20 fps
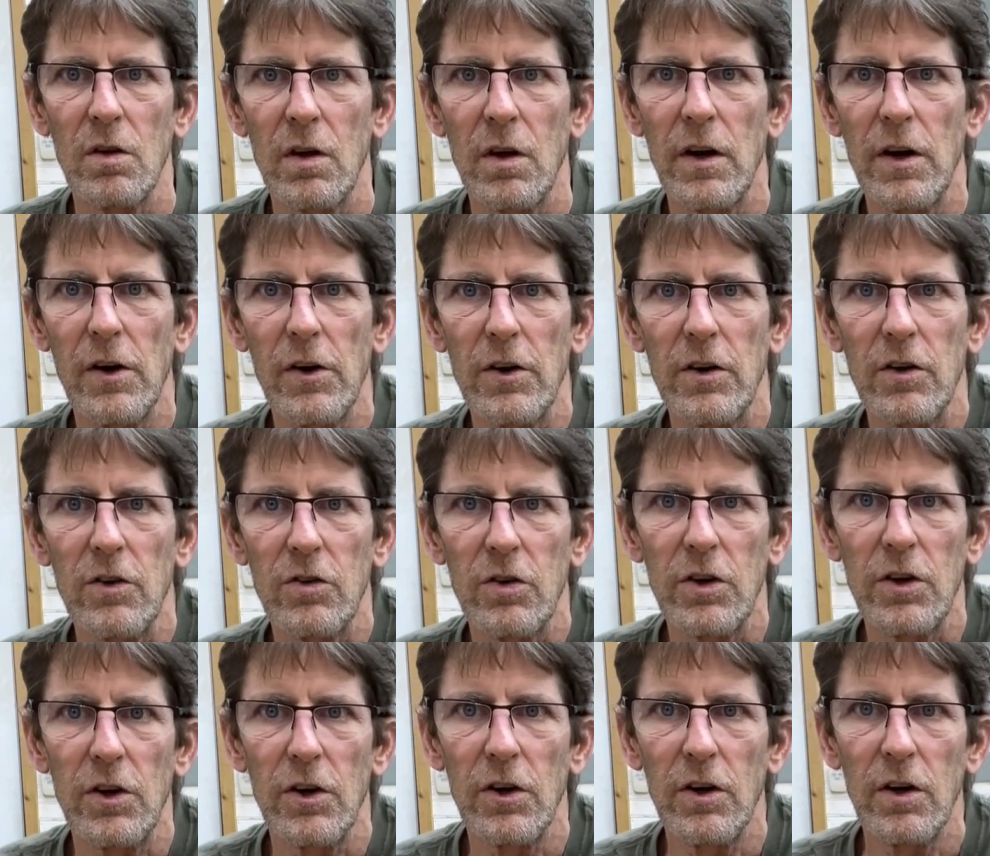areas
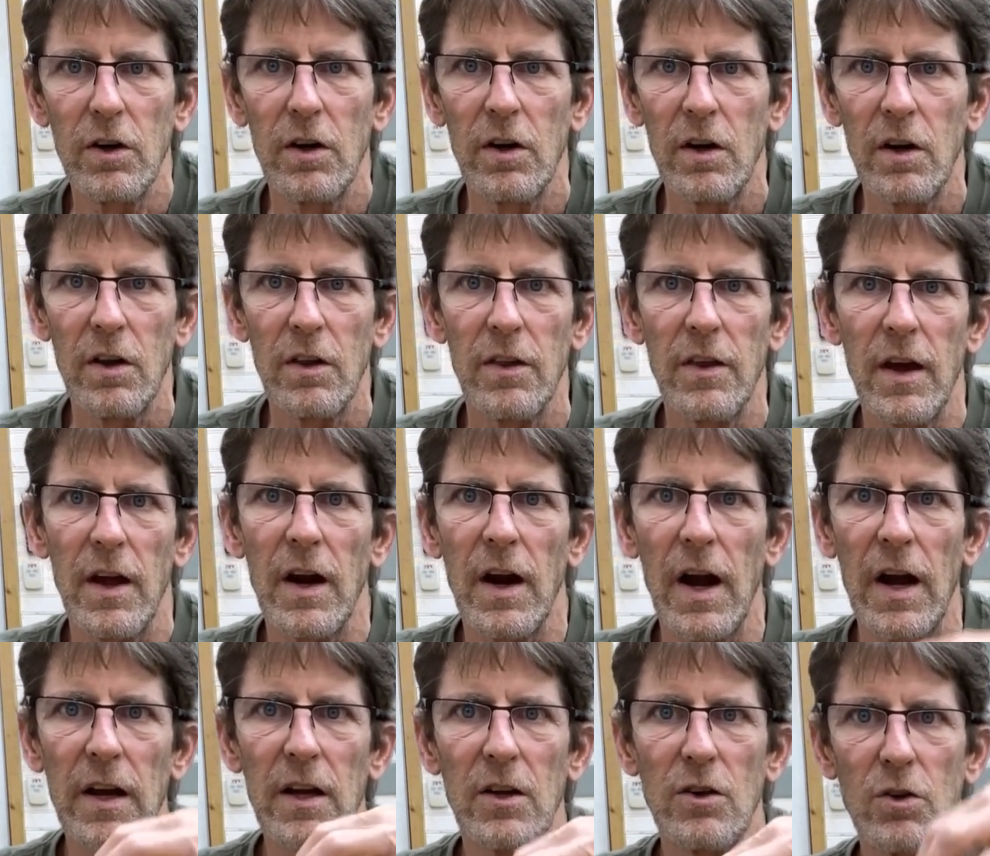here that
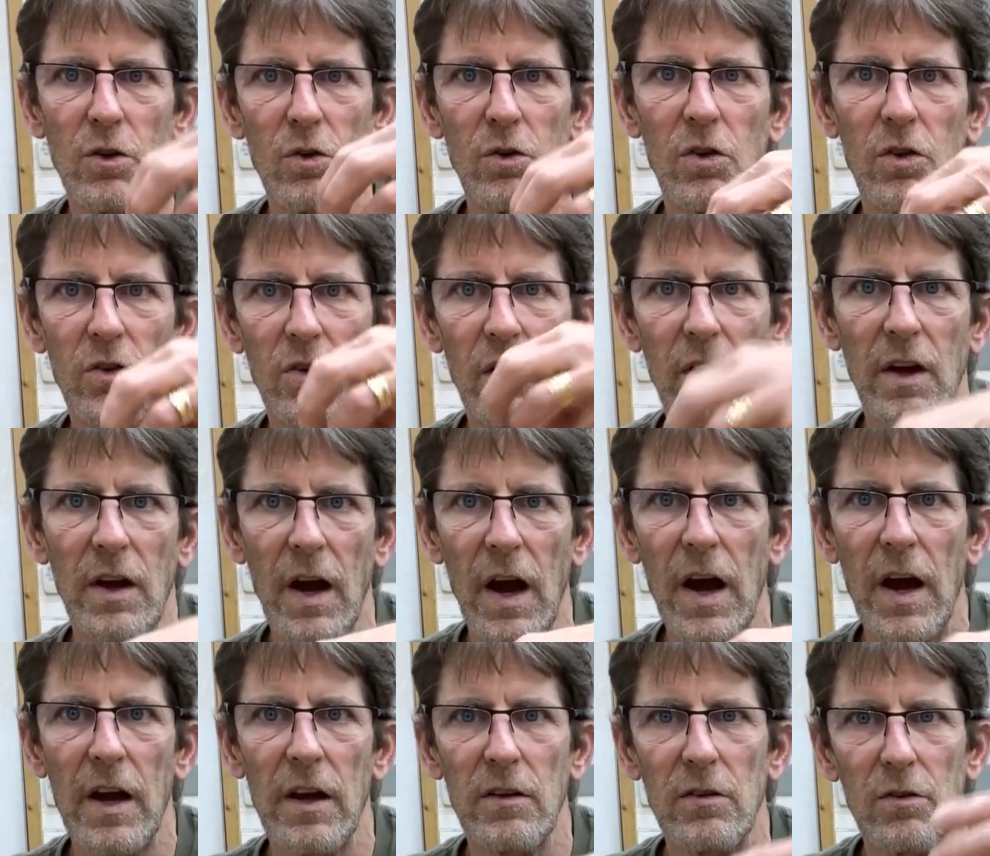I can use as a
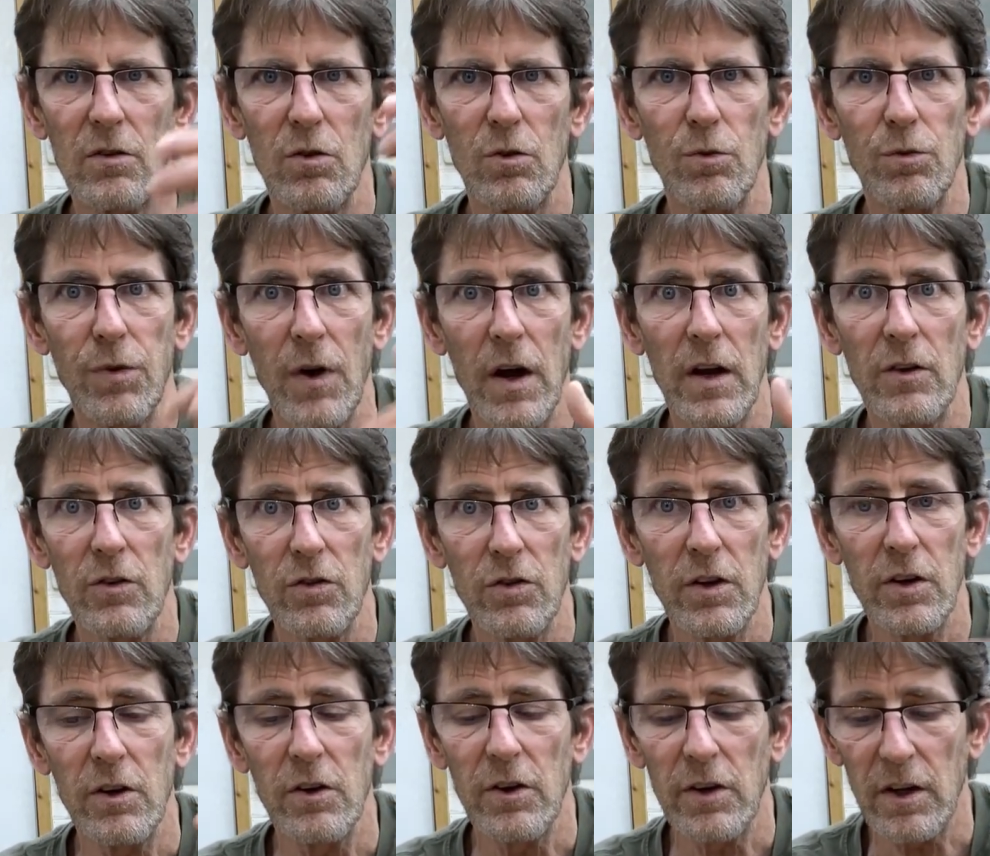guide to find
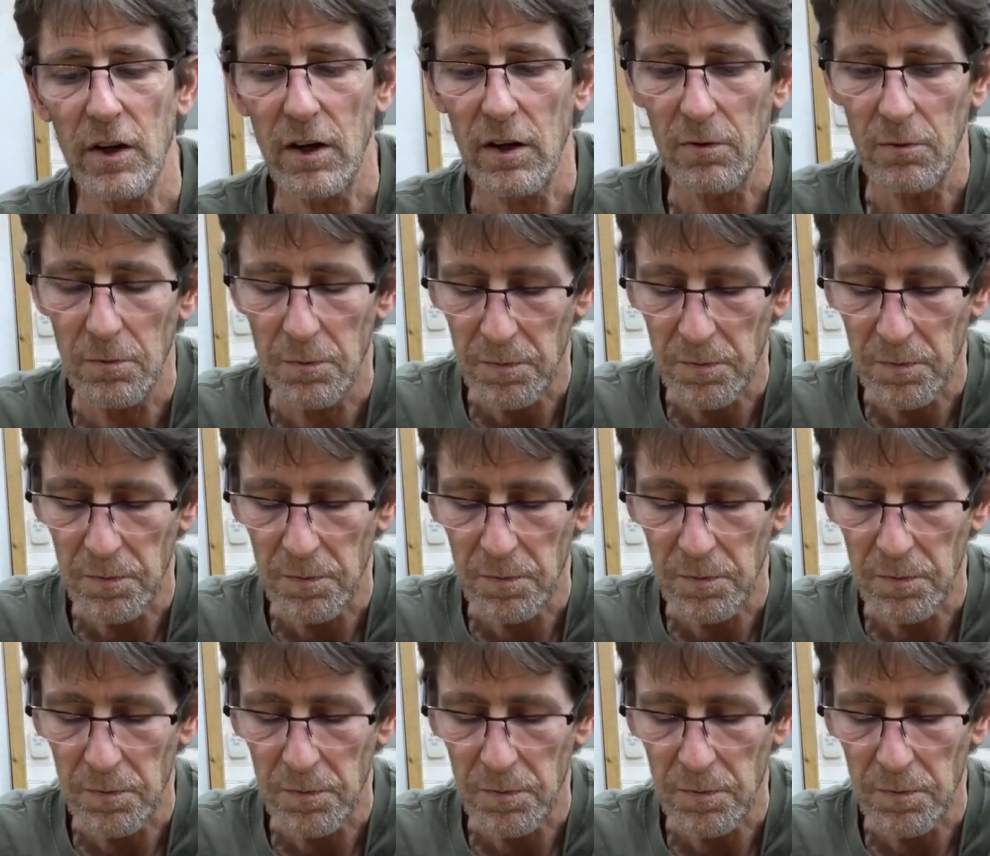center again.